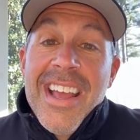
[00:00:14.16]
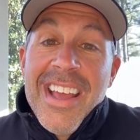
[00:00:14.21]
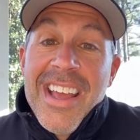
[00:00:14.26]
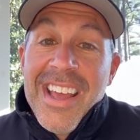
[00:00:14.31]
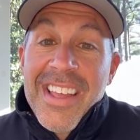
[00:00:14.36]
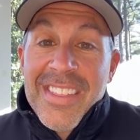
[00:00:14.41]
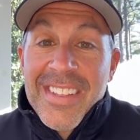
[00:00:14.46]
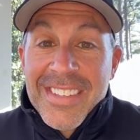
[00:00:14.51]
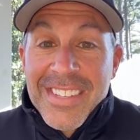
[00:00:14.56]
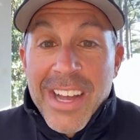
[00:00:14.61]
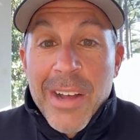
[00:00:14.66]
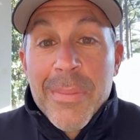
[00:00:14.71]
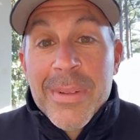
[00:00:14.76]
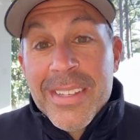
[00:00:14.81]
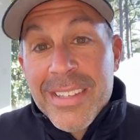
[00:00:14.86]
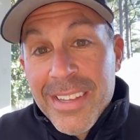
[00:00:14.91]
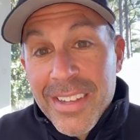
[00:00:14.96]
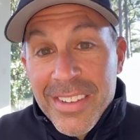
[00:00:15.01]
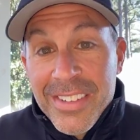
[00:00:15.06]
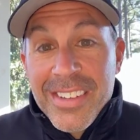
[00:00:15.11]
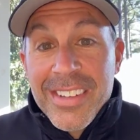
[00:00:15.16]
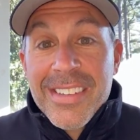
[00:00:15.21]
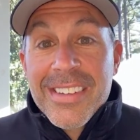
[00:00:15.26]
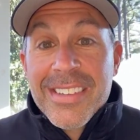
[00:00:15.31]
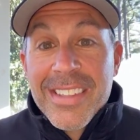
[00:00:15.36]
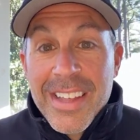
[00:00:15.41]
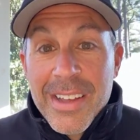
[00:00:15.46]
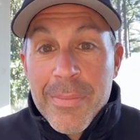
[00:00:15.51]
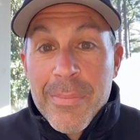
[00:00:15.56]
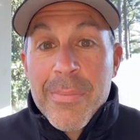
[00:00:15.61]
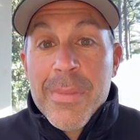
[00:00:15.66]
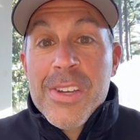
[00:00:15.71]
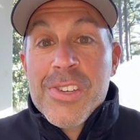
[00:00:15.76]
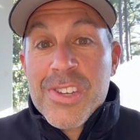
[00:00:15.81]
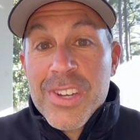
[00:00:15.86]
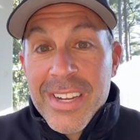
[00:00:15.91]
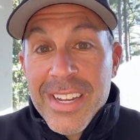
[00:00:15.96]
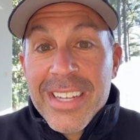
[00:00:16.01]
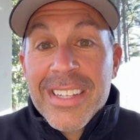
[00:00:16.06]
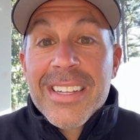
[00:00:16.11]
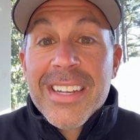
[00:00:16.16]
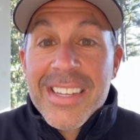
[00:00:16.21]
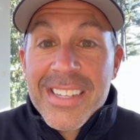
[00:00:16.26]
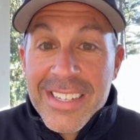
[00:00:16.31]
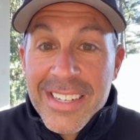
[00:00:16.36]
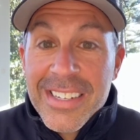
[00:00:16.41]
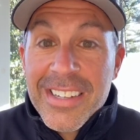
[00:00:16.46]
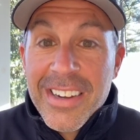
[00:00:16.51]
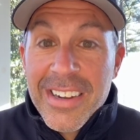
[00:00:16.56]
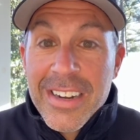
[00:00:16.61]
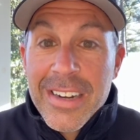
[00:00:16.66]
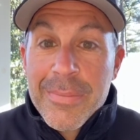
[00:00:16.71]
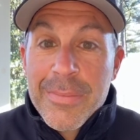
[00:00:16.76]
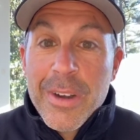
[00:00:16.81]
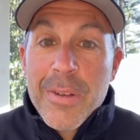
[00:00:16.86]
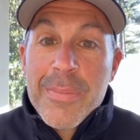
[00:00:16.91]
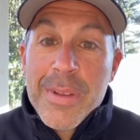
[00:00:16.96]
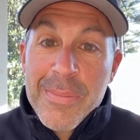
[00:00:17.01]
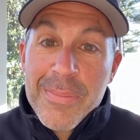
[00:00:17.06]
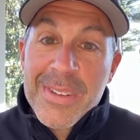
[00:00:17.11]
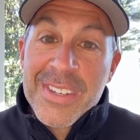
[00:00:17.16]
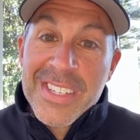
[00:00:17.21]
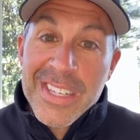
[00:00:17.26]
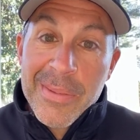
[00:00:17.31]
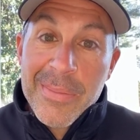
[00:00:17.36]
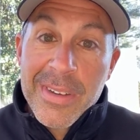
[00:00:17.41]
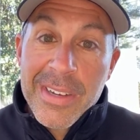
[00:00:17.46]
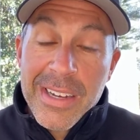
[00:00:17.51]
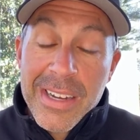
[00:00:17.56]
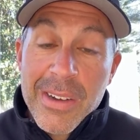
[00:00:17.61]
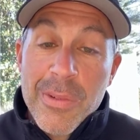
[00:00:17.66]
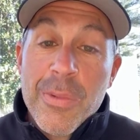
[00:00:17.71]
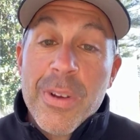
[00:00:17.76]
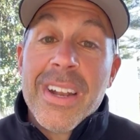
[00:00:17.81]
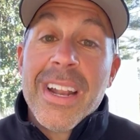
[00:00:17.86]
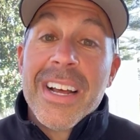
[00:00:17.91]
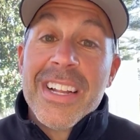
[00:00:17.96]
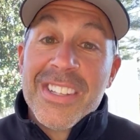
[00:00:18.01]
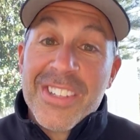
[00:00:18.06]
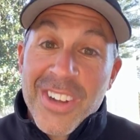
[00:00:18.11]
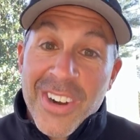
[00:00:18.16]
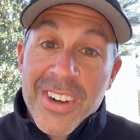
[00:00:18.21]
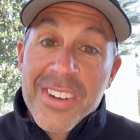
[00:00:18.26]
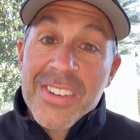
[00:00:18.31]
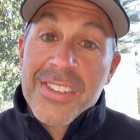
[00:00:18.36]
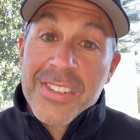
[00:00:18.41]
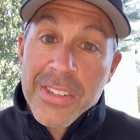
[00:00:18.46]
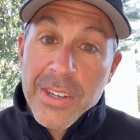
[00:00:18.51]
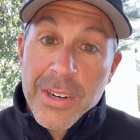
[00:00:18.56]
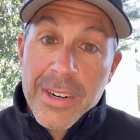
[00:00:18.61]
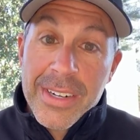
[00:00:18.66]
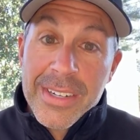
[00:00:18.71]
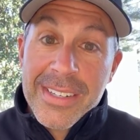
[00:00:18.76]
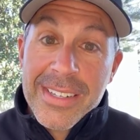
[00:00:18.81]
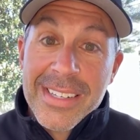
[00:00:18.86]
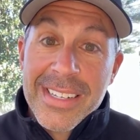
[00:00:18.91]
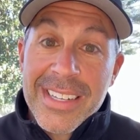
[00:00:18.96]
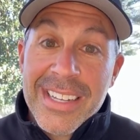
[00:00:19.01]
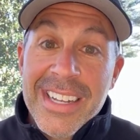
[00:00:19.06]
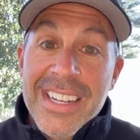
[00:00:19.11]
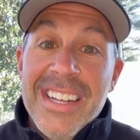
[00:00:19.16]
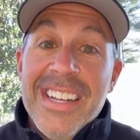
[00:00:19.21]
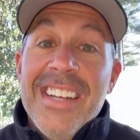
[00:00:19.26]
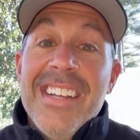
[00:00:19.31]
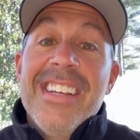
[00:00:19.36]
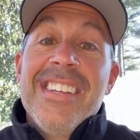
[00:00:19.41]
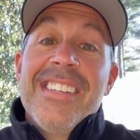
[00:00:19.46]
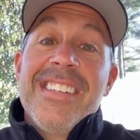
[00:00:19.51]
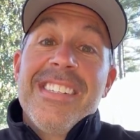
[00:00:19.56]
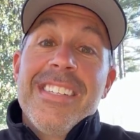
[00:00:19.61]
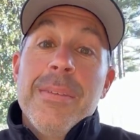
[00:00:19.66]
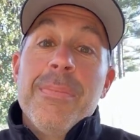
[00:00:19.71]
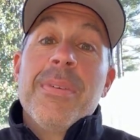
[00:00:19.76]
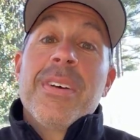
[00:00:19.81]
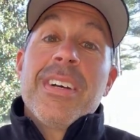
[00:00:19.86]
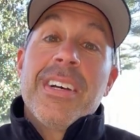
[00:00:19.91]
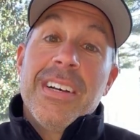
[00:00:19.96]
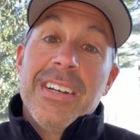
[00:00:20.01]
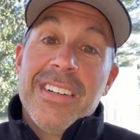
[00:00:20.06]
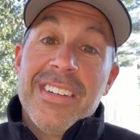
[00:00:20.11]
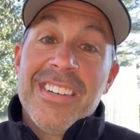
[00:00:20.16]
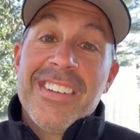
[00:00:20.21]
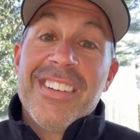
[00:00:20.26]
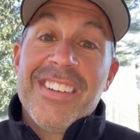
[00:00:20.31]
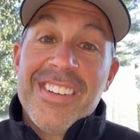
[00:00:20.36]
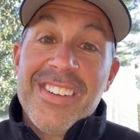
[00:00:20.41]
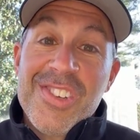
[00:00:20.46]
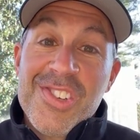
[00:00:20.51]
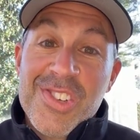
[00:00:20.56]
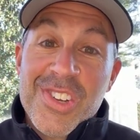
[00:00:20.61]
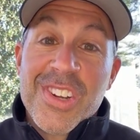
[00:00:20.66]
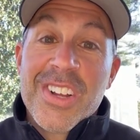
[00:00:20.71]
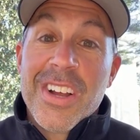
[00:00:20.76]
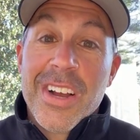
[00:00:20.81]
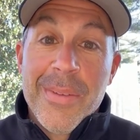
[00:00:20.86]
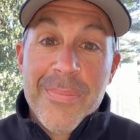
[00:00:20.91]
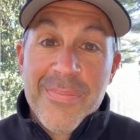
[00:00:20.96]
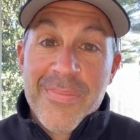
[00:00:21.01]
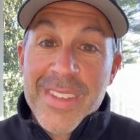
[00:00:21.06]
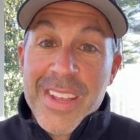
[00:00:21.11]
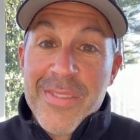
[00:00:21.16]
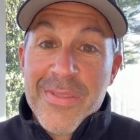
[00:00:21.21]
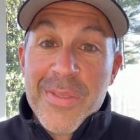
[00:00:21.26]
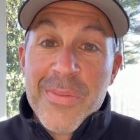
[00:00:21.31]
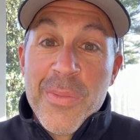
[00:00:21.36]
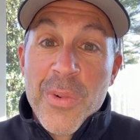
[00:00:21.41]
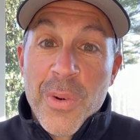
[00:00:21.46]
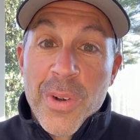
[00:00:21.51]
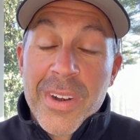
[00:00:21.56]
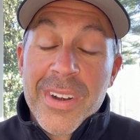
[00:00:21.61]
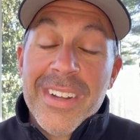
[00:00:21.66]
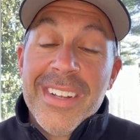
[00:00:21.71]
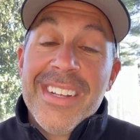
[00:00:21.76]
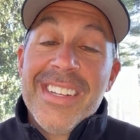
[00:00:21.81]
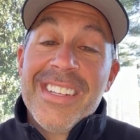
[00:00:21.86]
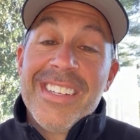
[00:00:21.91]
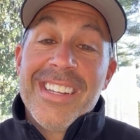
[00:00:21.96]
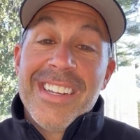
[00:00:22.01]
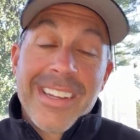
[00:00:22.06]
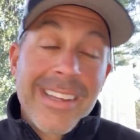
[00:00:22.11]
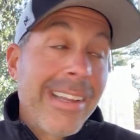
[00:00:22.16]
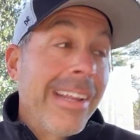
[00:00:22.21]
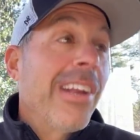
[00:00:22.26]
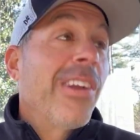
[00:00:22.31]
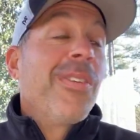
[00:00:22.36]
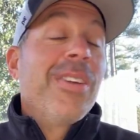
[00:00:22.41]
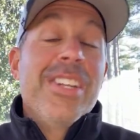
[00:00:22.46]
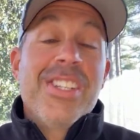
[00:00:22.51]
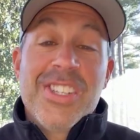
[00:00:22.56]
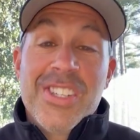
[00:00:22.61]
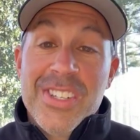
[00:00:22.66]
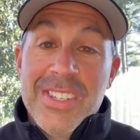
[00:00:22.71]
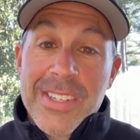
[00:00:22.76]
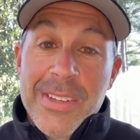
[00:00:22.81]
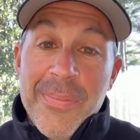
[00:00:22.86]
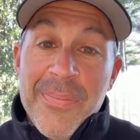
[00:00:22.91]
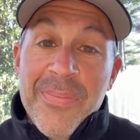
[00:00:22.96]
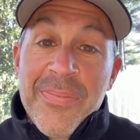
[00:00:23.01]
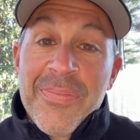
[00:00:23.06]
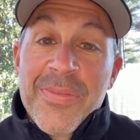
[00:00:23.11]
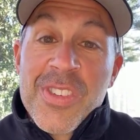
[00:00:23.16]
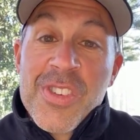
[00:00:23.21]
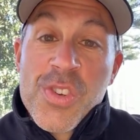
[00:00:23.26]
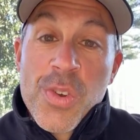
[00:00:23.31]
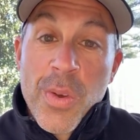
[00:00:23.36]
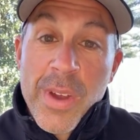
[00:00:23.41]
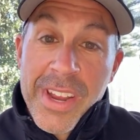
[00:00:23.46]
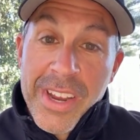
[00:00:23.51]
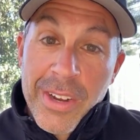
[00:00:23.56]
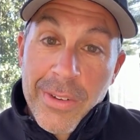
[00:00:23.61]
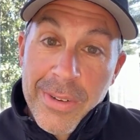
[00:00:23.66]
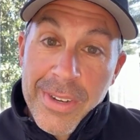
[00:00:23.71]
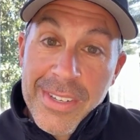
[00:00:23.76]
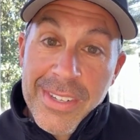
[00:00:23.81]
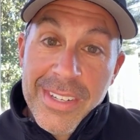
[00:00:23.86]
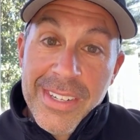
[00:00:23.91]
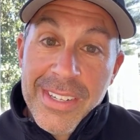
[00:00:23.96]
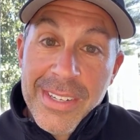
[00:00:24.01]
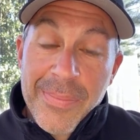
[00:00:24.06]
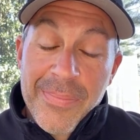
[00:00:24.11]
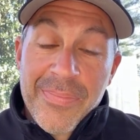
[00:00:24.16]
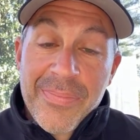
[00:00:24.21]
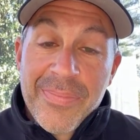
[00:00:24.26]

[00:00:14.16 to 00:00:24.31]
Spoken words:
And the Talmud tells us that Misha Nichnas Adar Marbim B'Simcha. When Adar starts, Simcha should come even more. Simcha increases, joy increases.